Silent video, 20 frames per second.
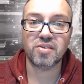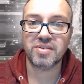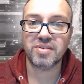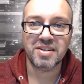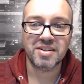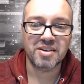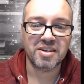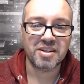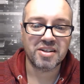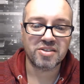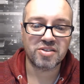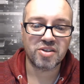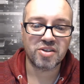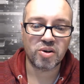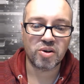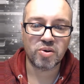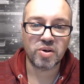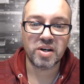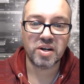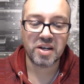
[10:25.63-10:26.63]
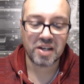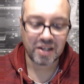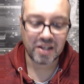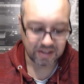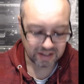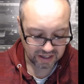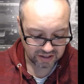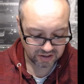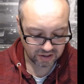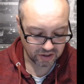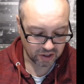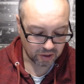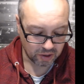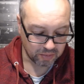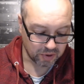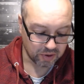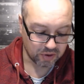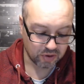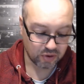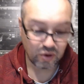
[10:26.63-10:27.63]
So that's on number
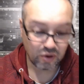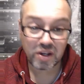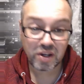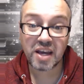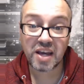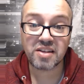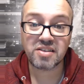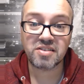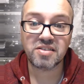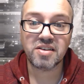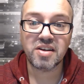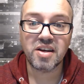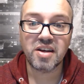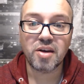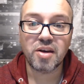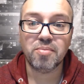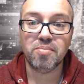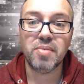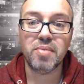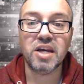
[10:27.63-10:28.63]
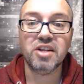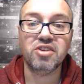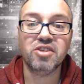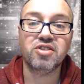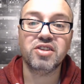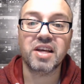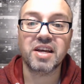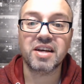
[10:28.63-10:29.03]
38, Mage Lee.